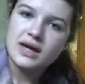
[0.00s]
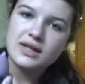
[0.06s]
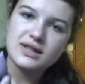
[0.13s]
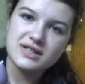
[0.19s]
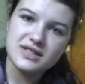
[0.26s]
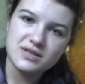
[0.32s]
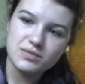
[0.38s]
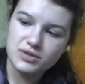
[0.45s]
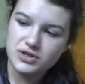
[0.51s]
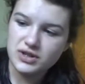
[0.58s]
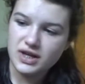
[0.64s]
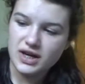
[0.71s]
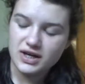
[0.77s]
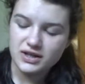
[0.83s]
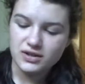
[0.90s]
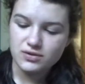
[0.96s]
this is what you
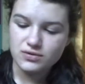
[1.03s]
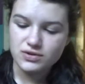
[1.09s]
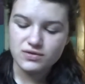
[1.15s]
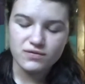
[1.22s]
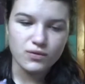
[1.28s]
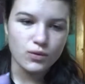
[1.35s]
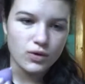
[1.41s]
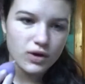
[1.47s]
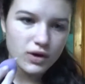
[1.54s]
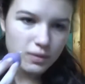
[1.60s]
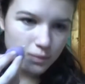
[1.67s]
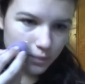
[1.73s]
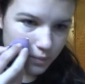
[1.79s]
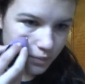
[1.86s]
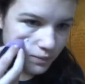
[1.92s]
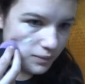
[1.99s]
gotta use for
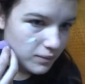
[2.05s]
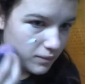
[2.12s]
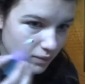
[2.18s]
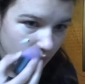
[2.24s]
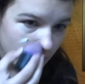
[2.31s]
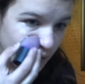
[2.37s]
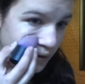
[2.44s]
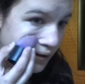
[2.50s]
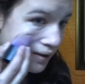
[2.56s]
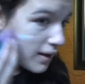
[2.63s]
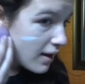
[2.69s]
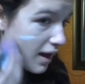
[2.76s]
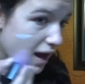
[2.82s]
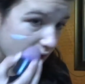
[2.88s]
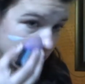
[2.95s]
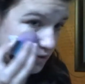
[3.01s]

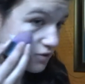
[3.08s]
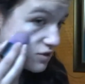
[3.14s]
actual